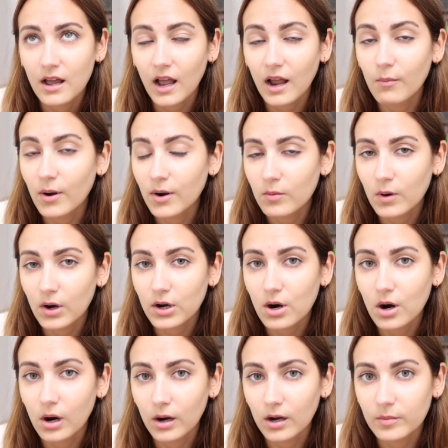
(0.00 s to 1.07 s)
I want to work
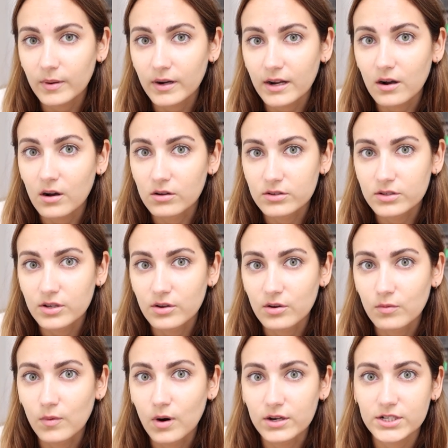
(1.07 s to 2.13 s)
hard, but I
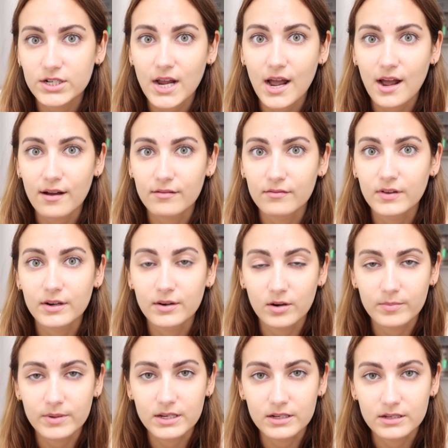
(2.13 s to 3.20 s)
also want to have inner
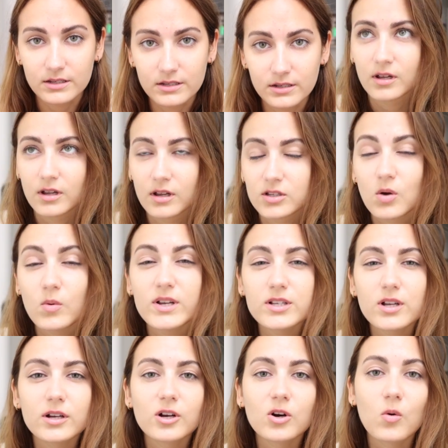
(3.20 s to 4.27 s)
peace. It's always
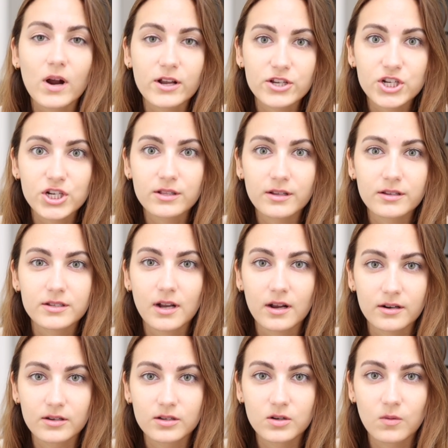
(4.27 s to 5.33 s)
good to question the
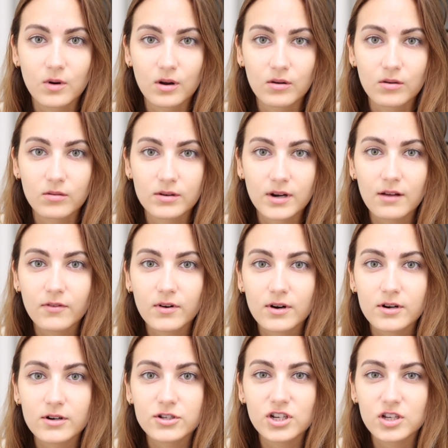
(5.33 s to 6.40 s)
status quo,
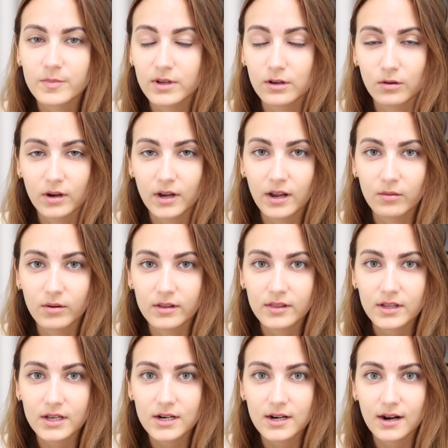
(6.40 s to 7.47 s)
never just be okay with
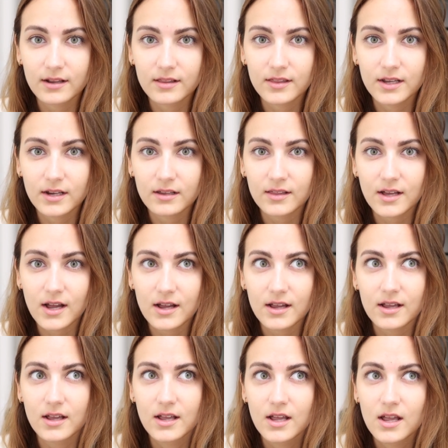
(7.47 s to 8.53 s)
it. I think
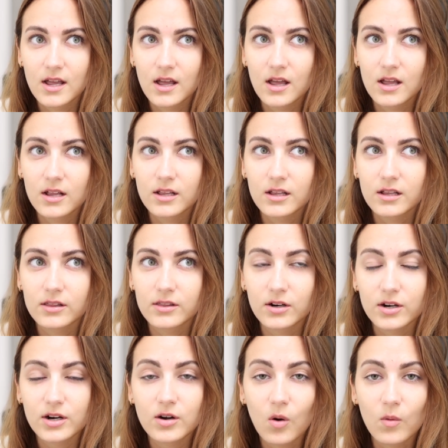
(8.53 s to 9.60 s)
that there
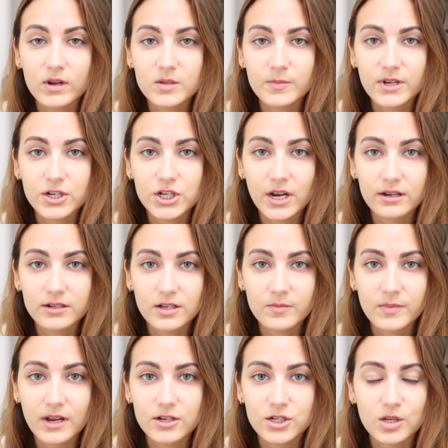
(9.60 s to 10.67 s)
can always be changes
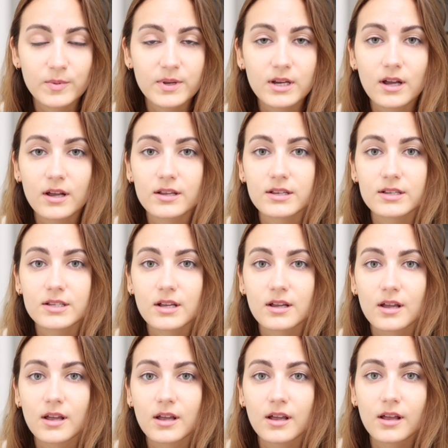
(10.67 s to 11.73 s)
made. Just because
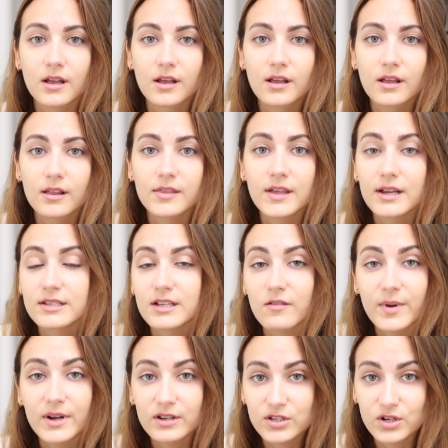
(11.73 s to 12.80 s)
things have
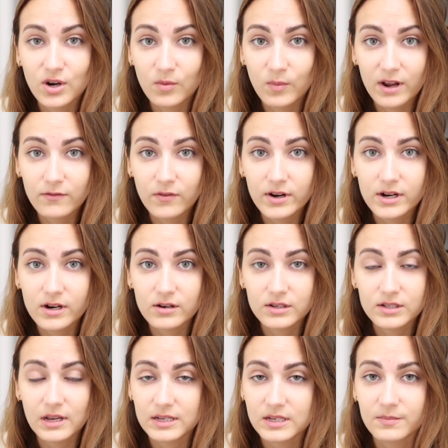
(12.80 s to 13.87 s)
been a certain way for
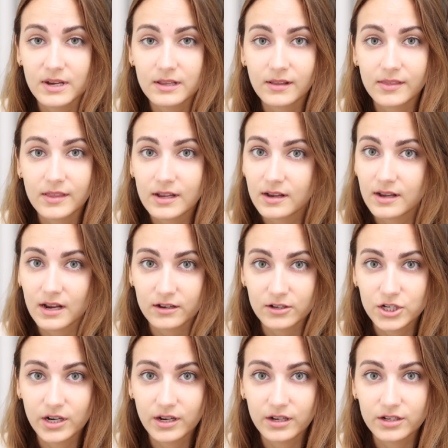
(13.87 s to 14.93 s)
years doesn't mean that they can't change.